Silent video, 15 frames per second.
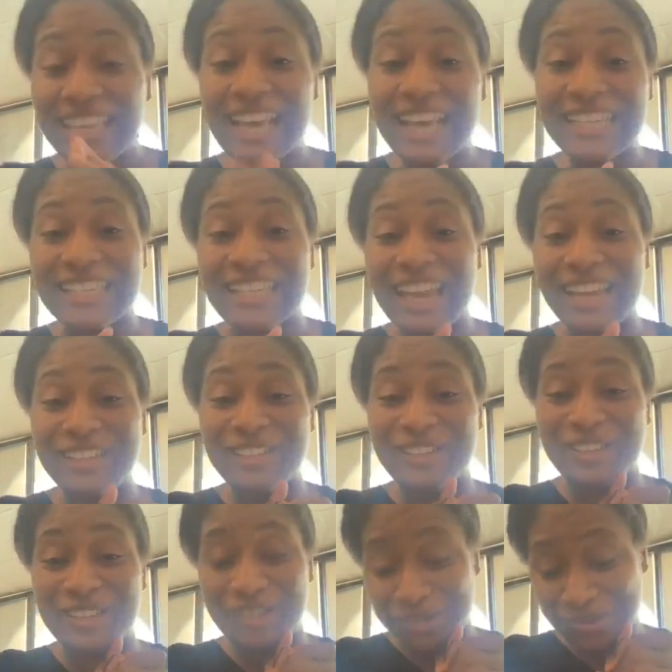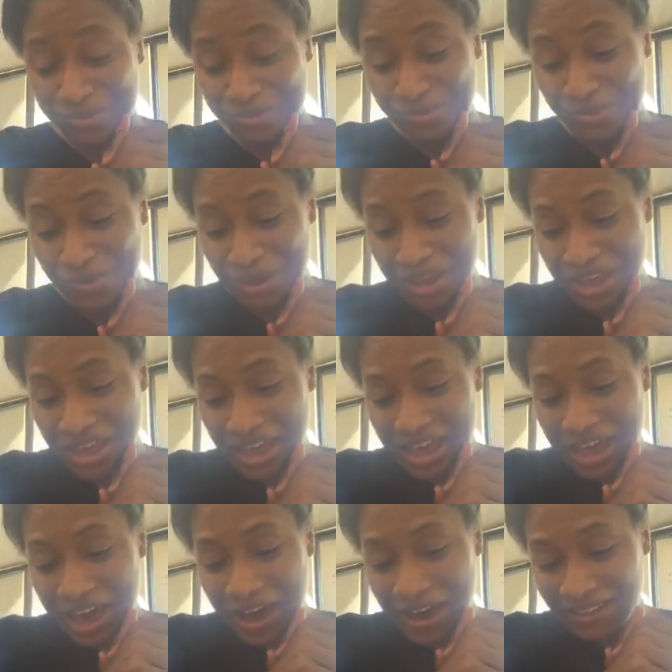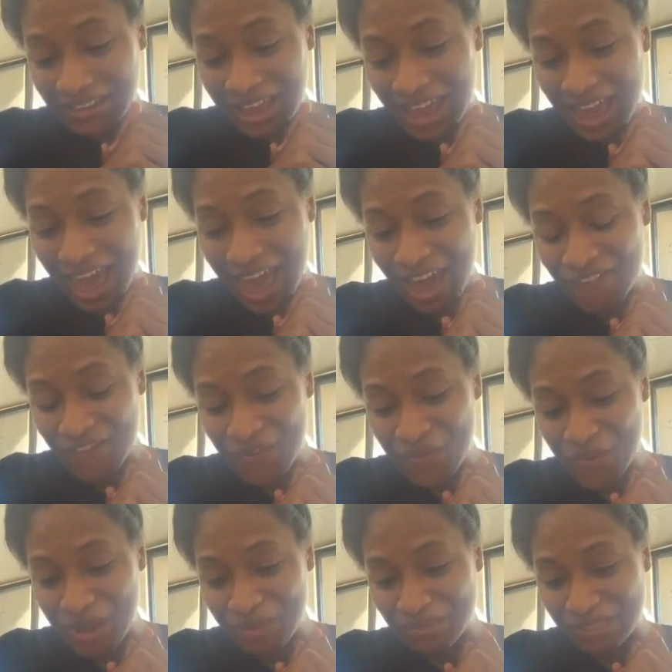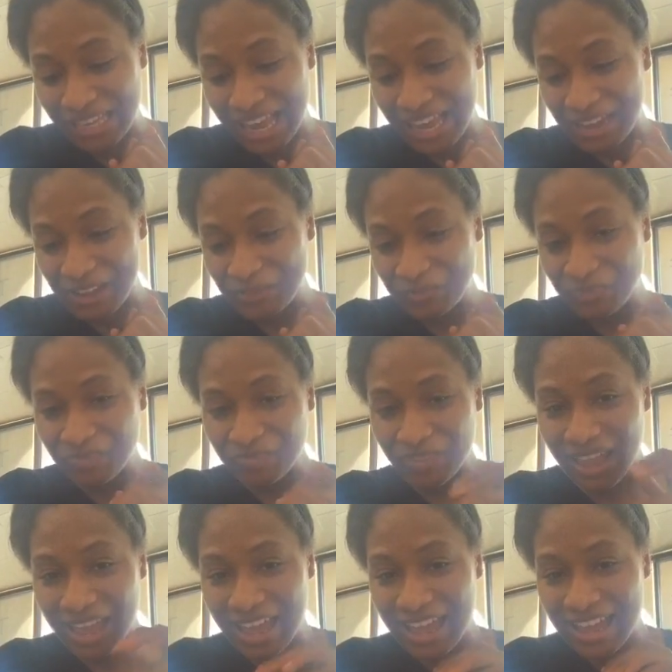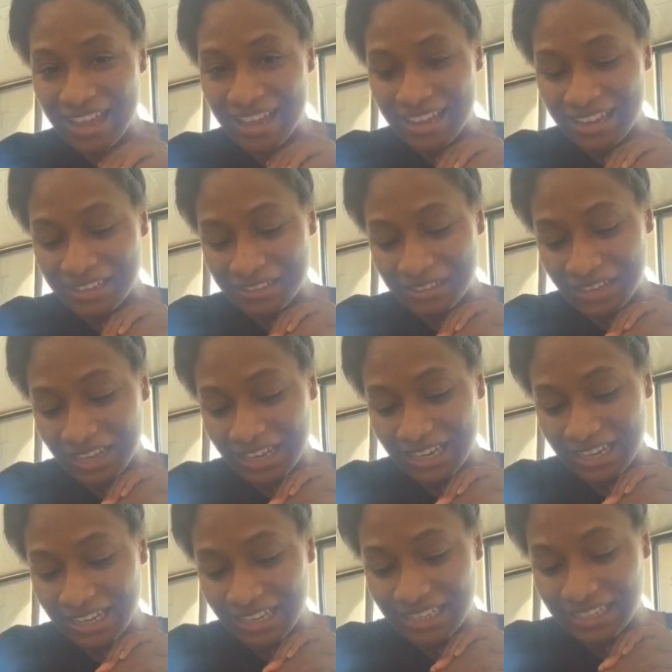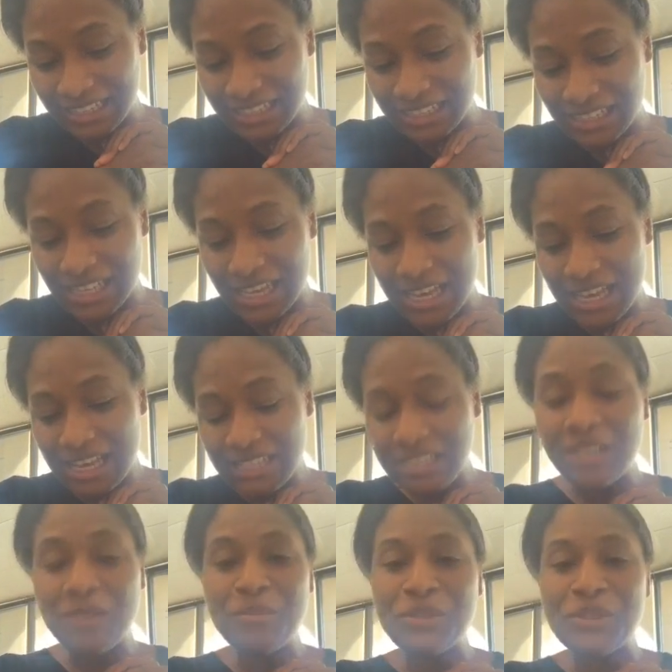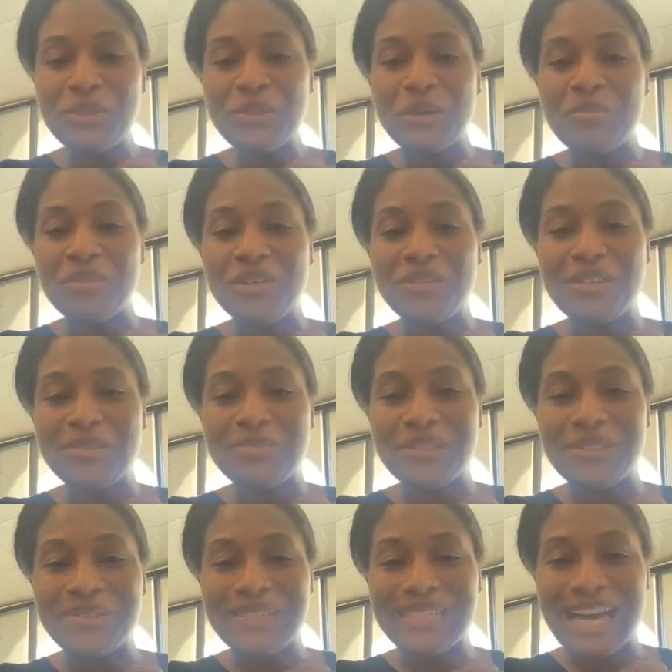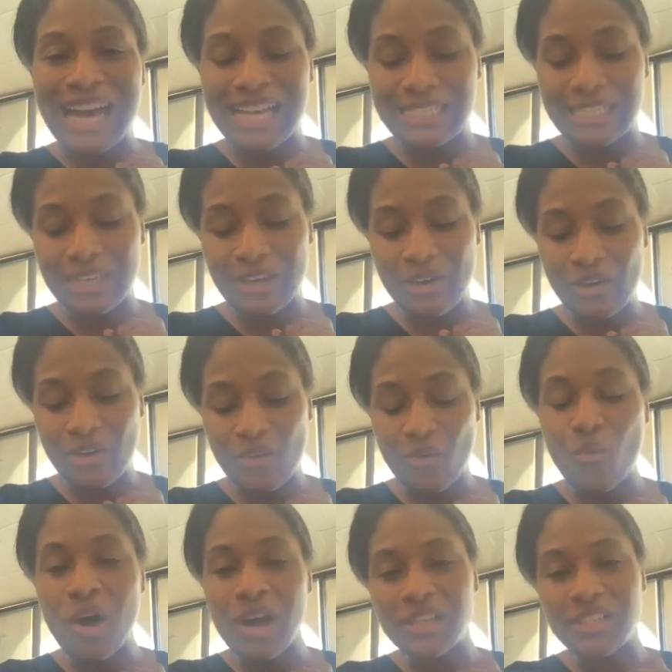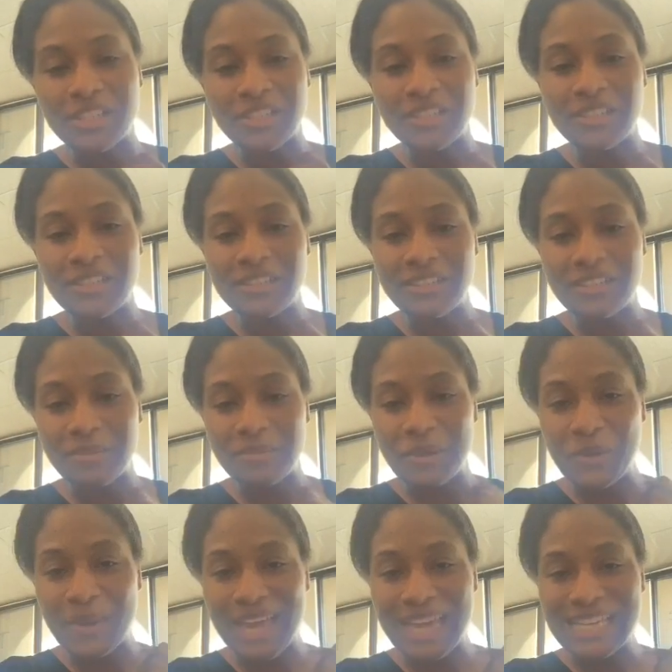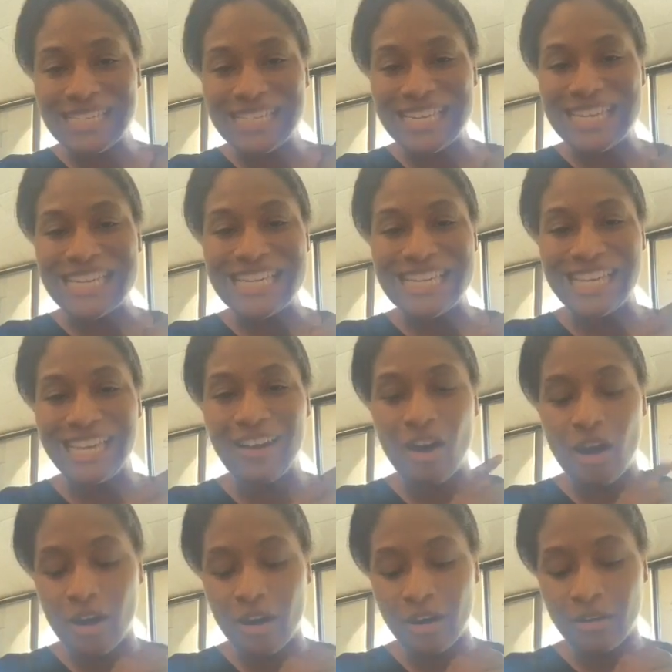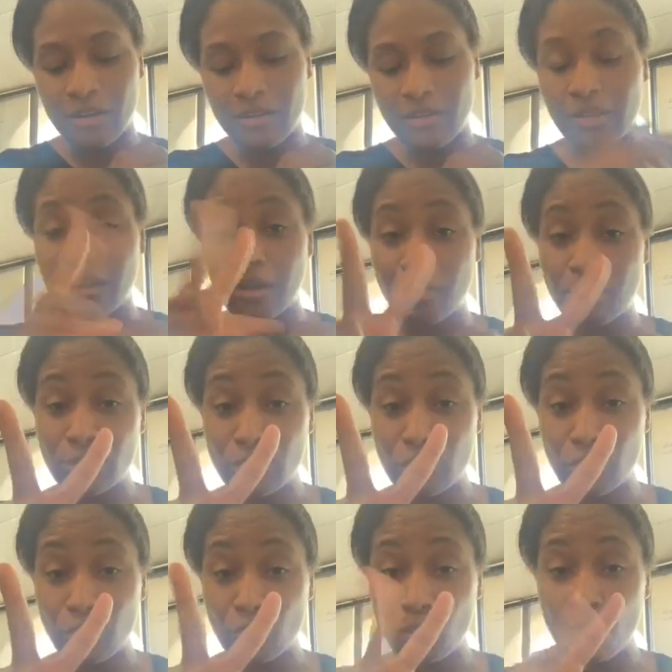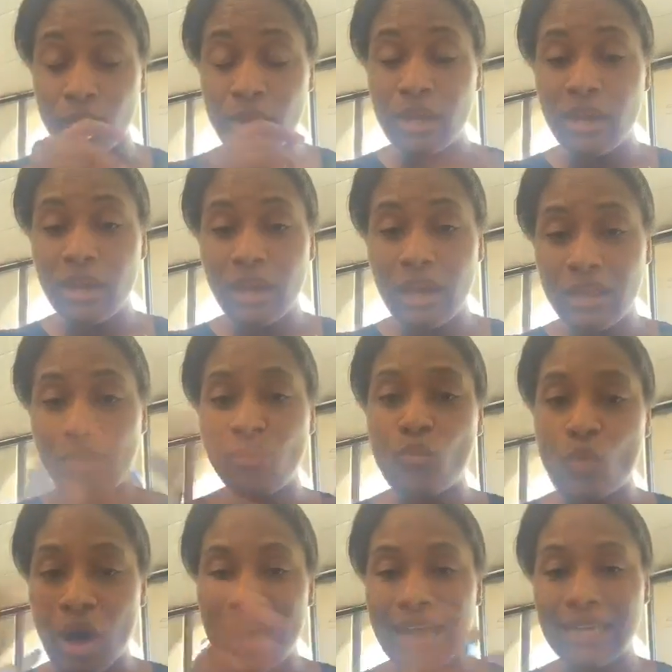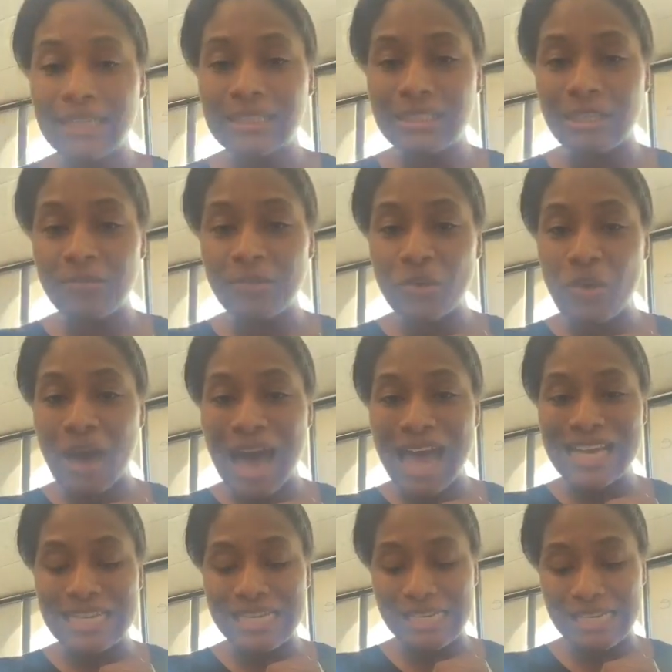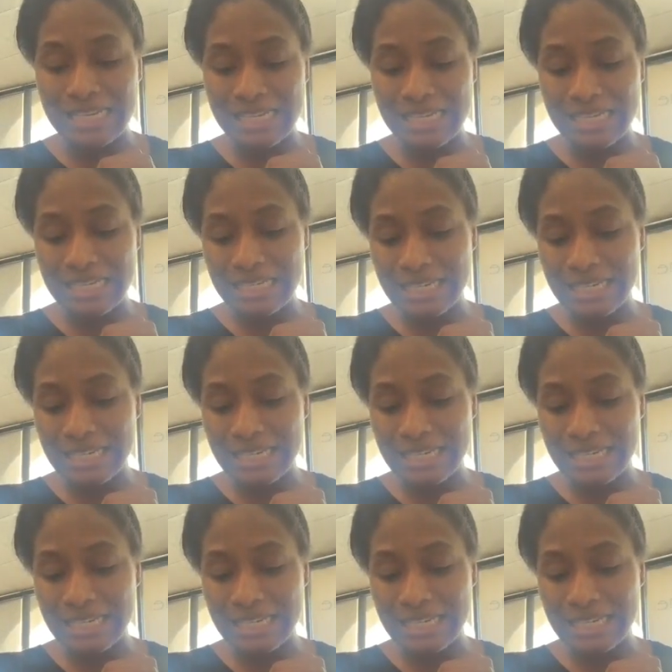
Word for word: Yes, they do. They have a website, and it is www.water, W A T E R, the number two, and then wine, W I N E